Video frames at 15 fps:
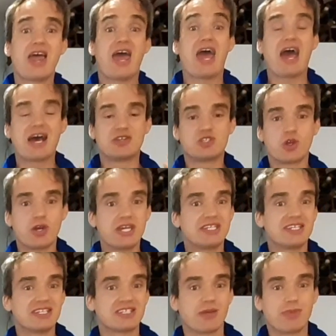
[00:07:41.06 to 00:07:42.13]
as you're
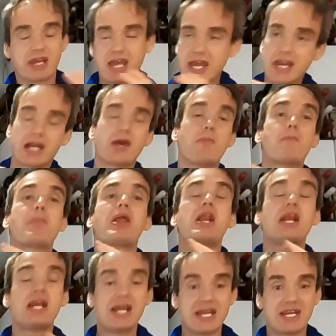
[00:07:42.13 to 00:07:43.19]
eating something in a
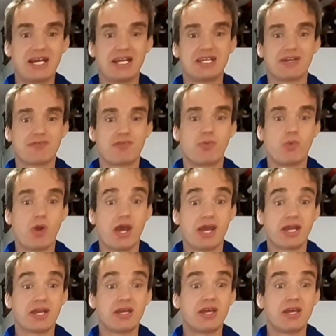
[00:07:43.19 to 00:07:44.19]
completely different way.